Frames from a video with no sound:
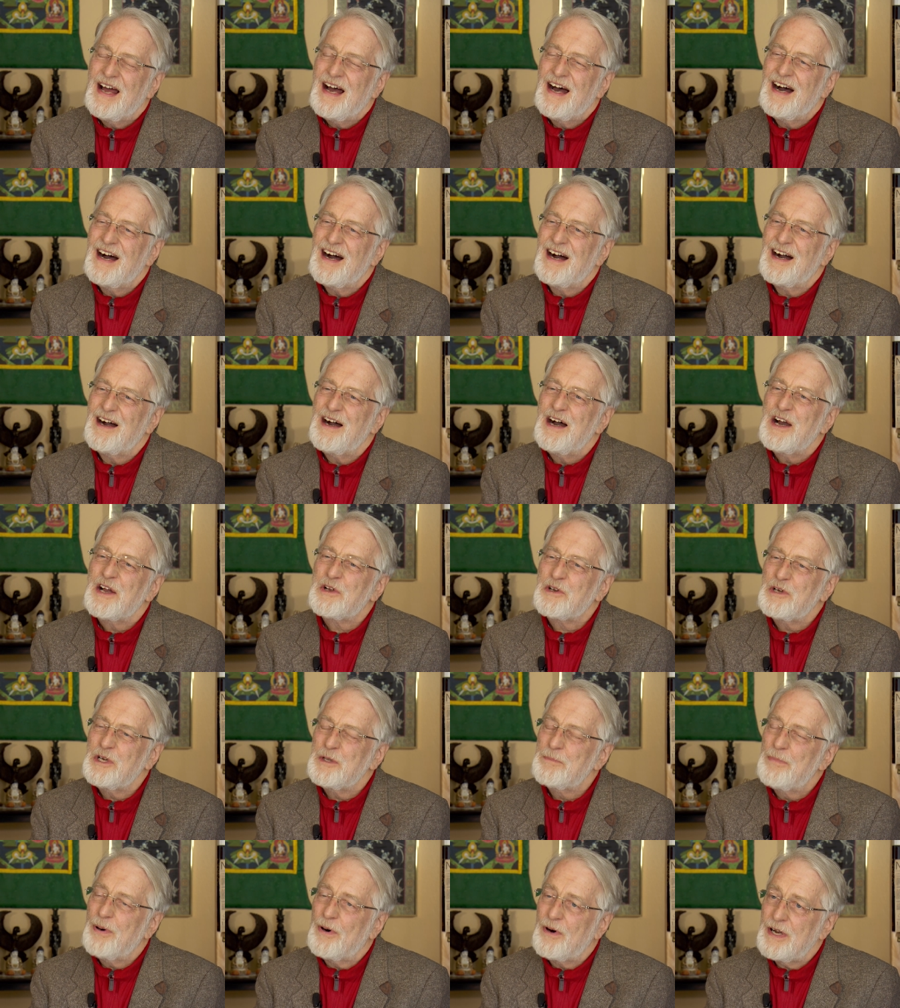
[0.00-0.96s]
Uh,
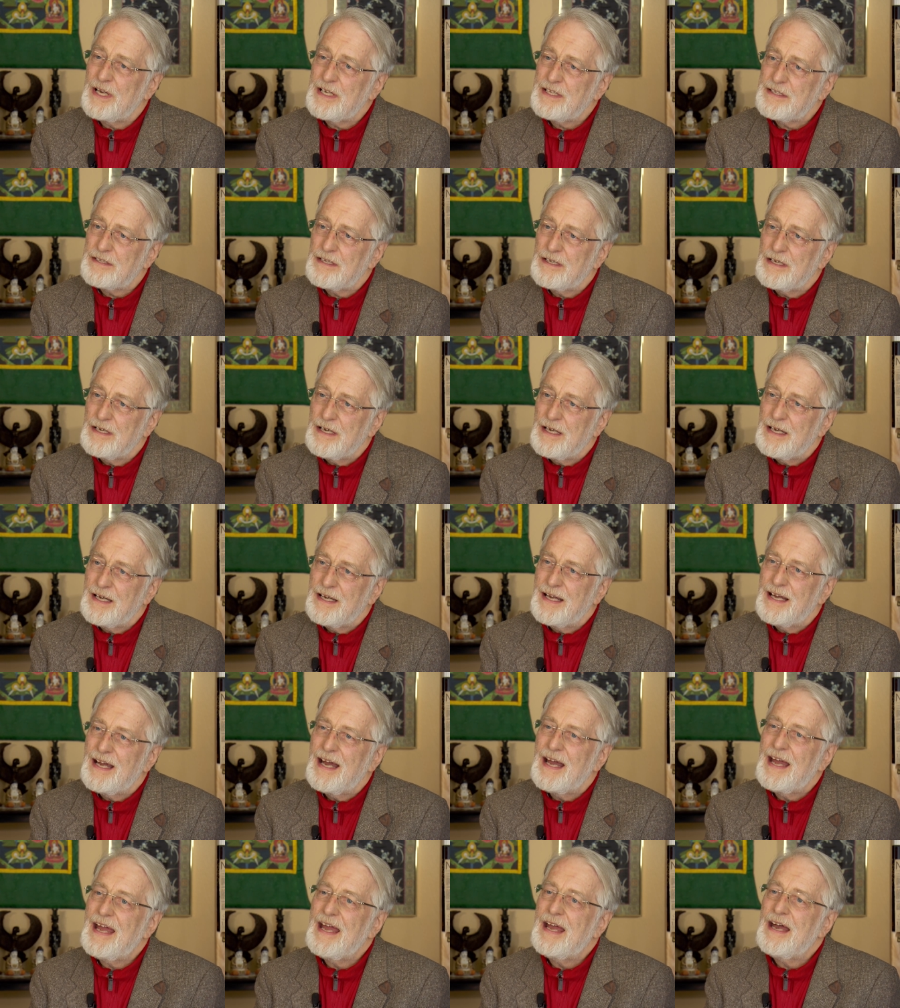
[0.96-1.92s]
good point.
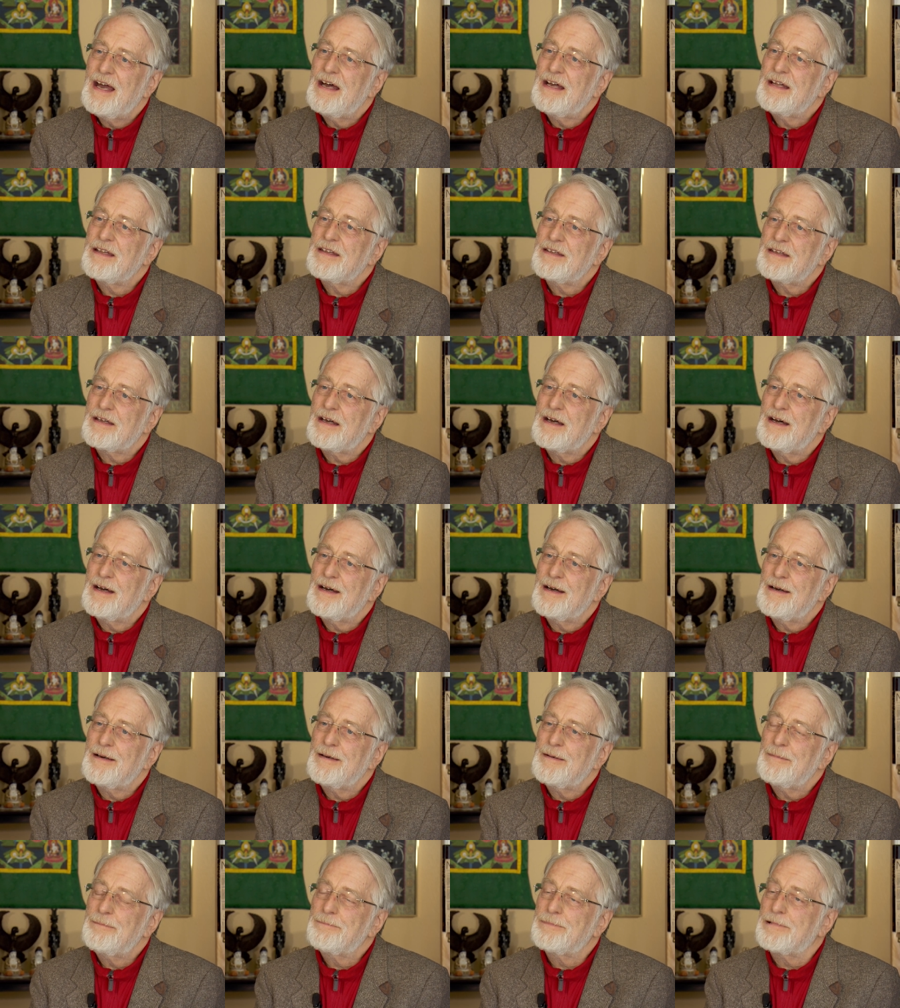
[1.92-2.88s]
And
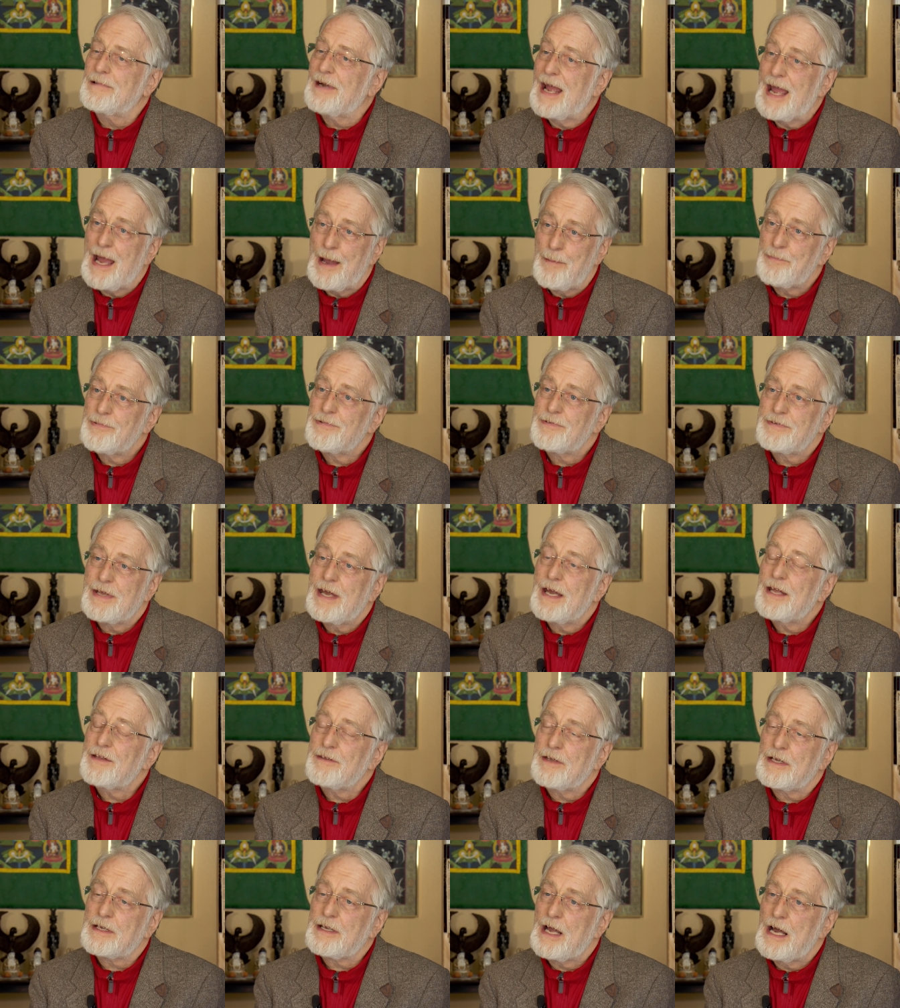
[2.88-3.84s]
uh, perhaps
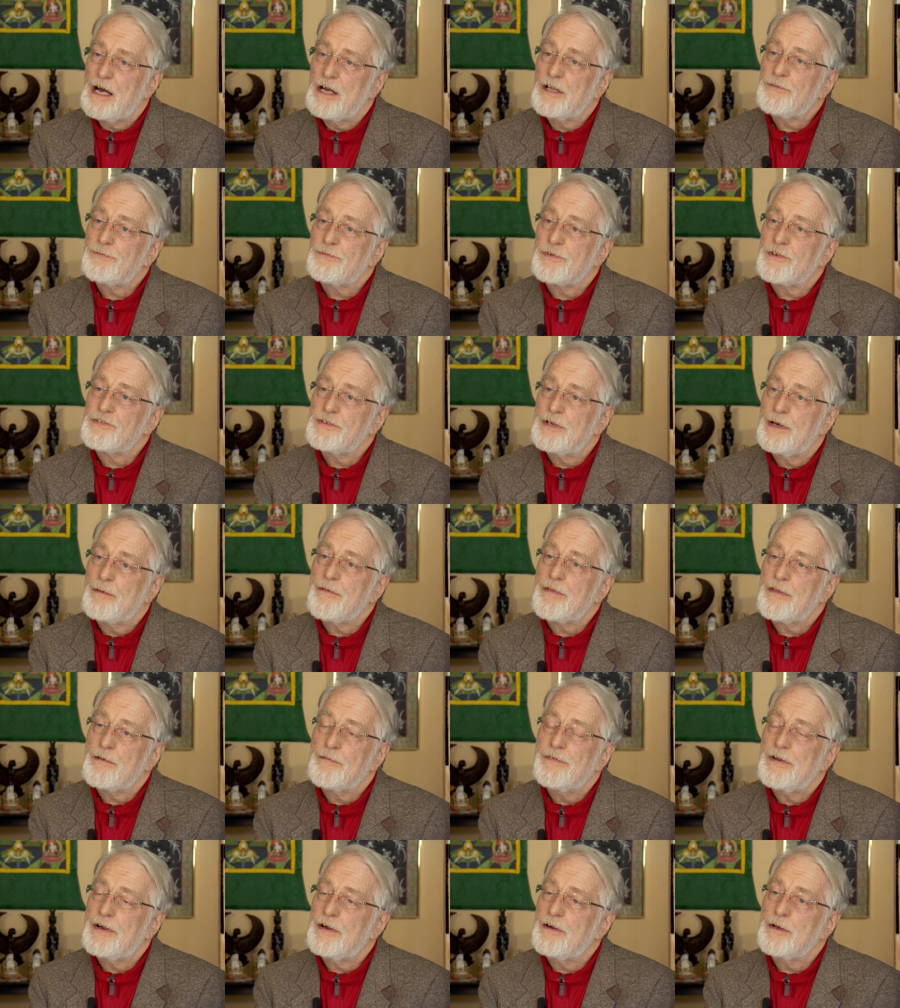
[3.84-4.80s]
that accounts for some of
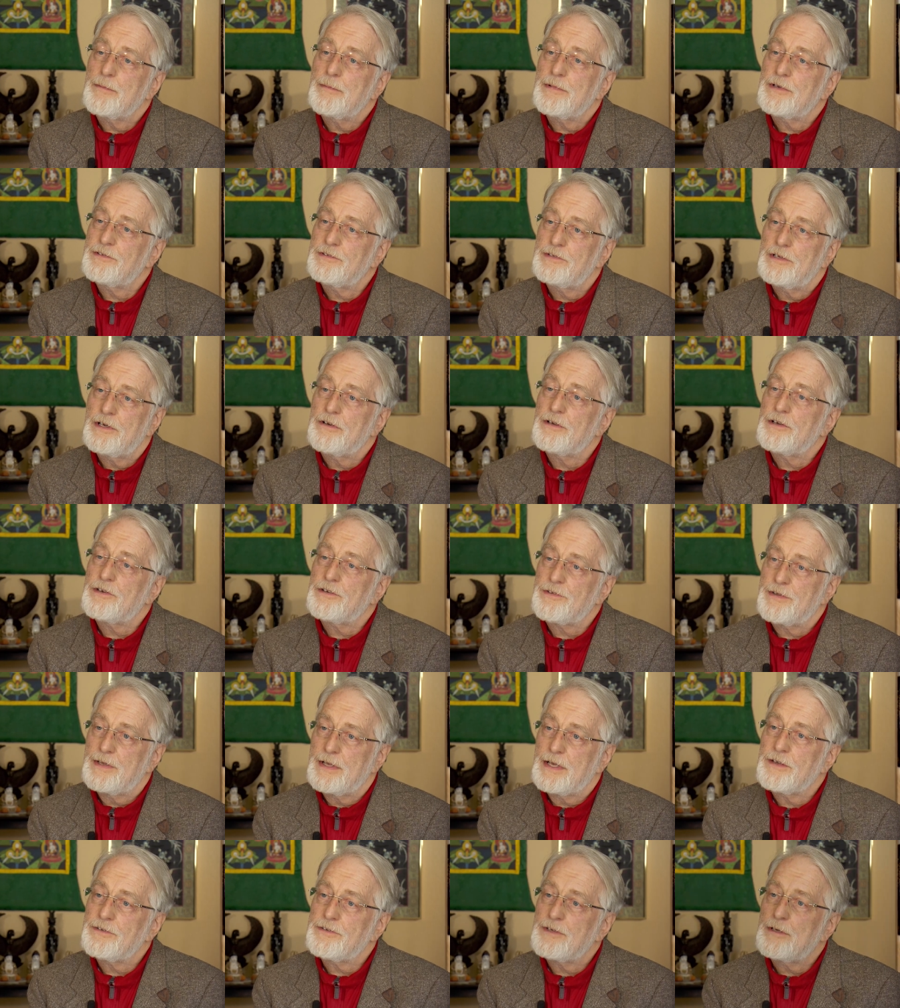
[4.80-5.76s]
the very mysterious
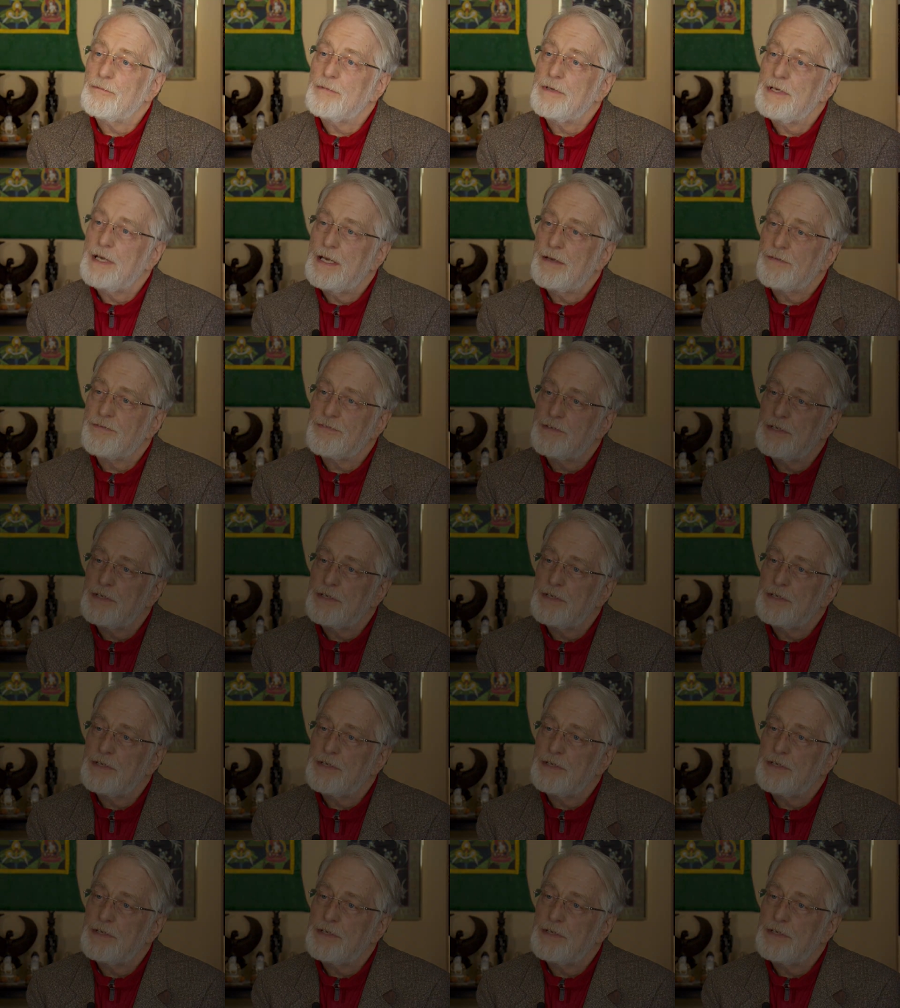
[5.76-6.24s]
things that we have